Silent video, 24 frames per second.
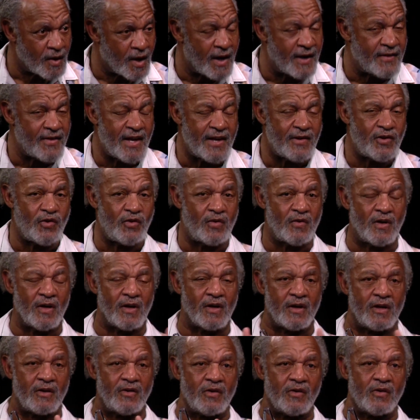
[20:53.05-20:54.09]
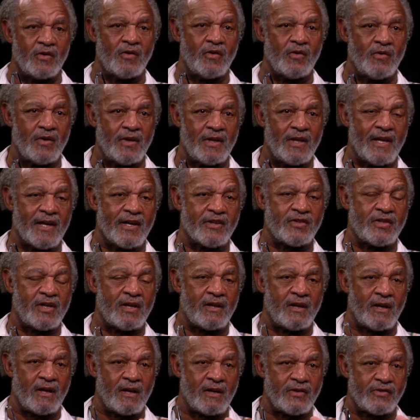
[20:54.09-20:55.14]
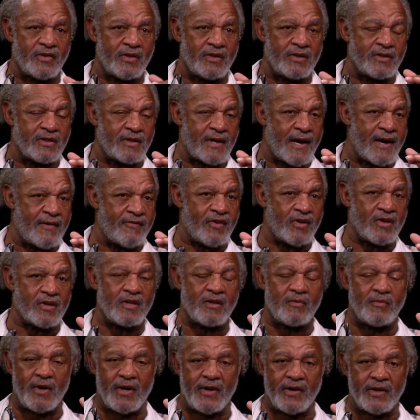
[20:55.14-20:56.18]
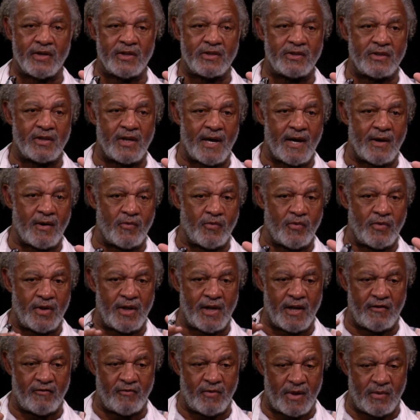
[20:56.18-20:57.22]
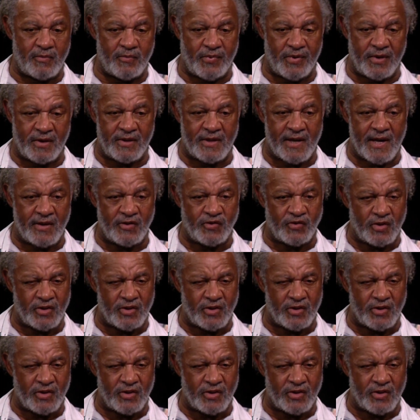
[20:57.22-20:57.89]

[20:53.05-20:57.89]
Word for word: And then you, uh, you're going, like I said, us as African Americans, how we have been put down.